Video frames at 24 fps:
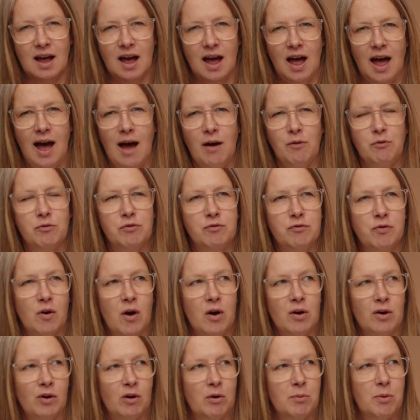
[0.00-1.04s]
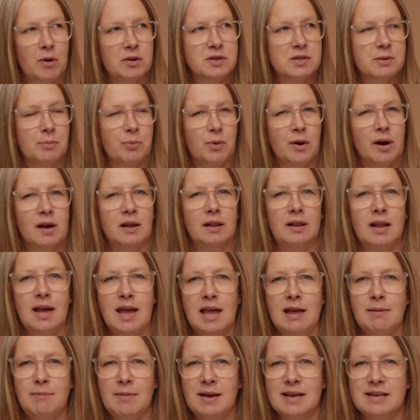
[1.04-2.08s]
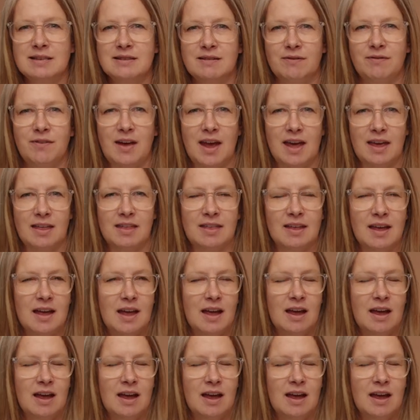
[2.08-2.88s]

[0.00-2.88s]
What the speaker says: How vulnerable to proclaim his faith